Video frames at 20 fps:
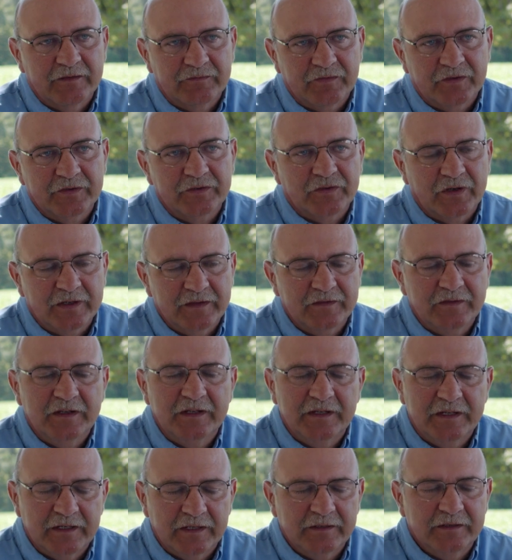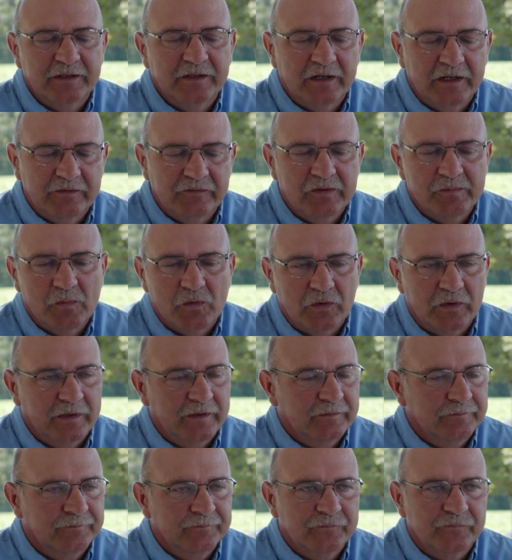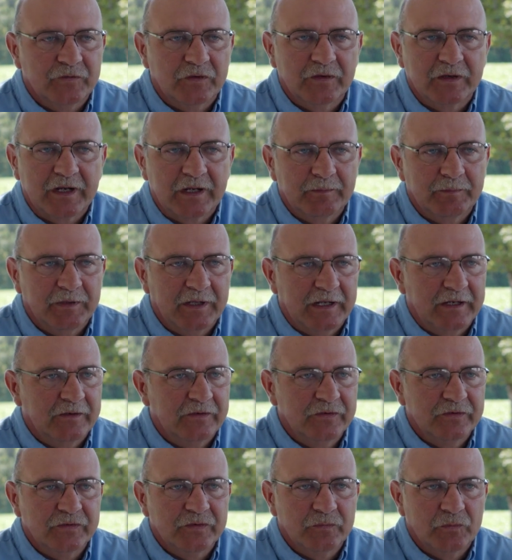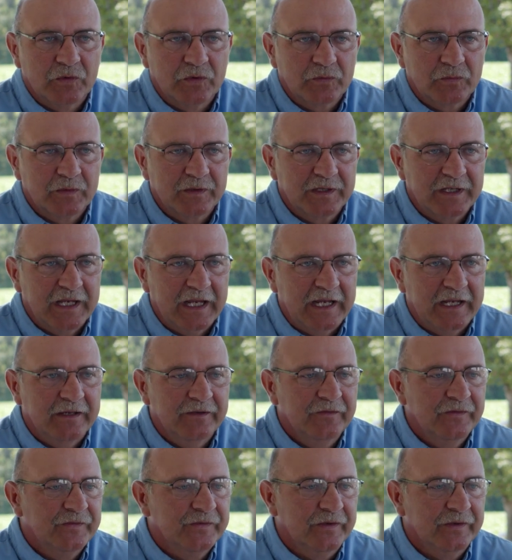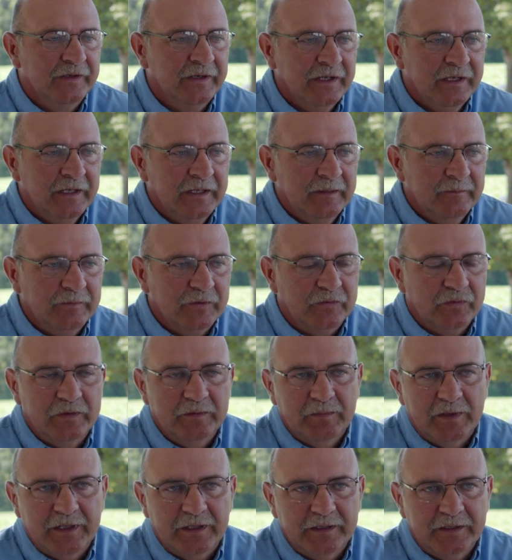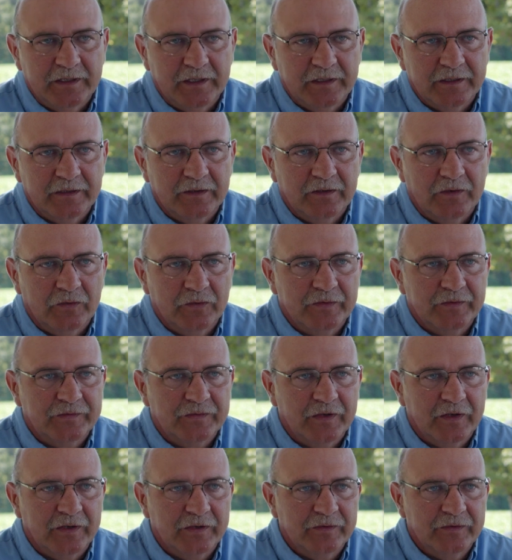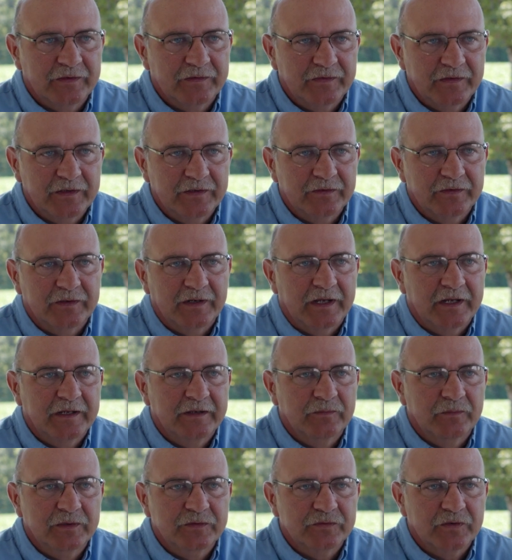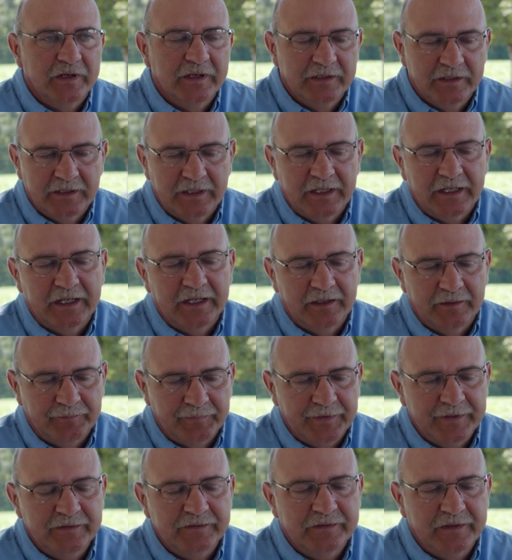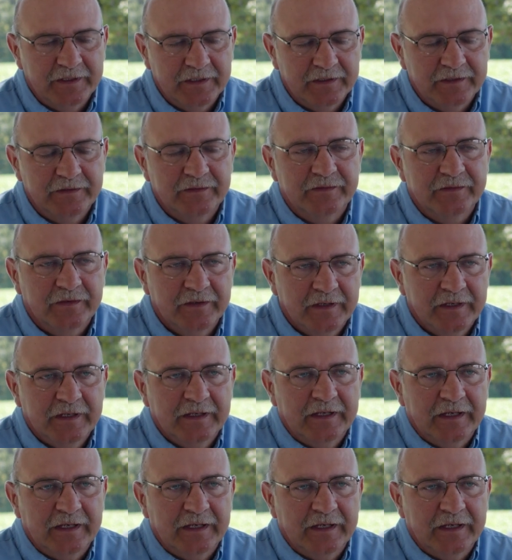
definitely tries to get down here every morning for a couple hours and work with calves. And between my oldest daughter that's here and I, we try to help these kids